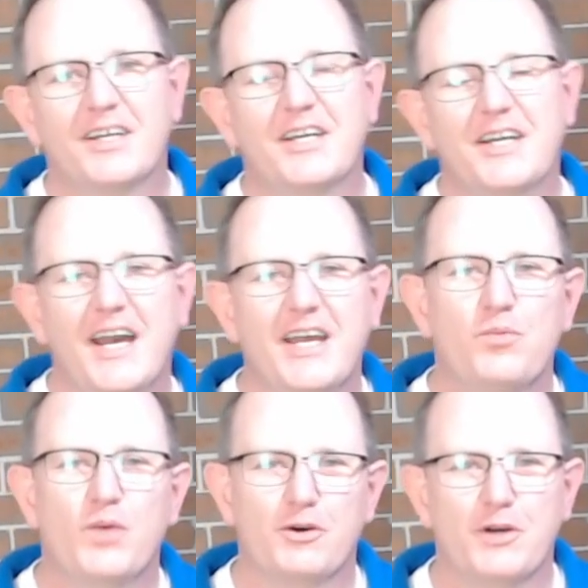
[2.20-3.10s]
G'day and
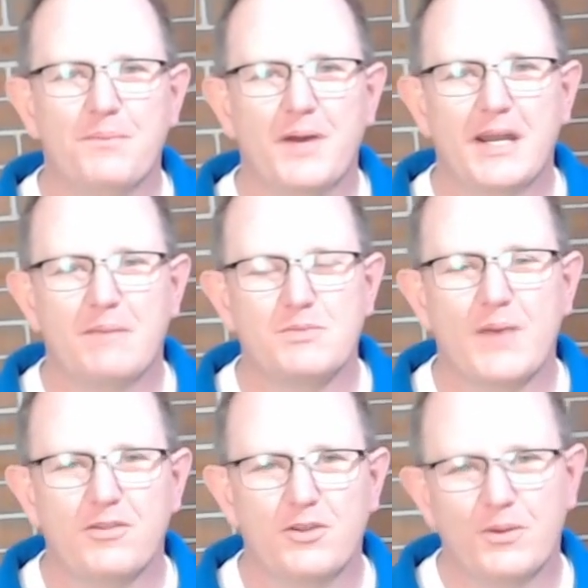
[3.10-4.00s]
welcome, my name's
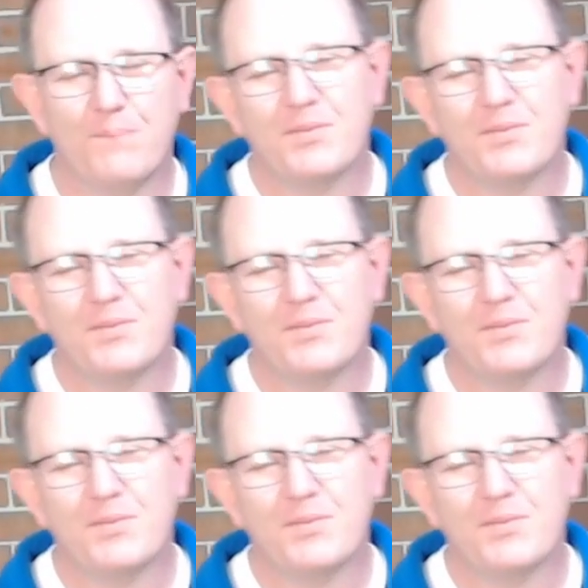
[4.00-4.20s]
Matthew.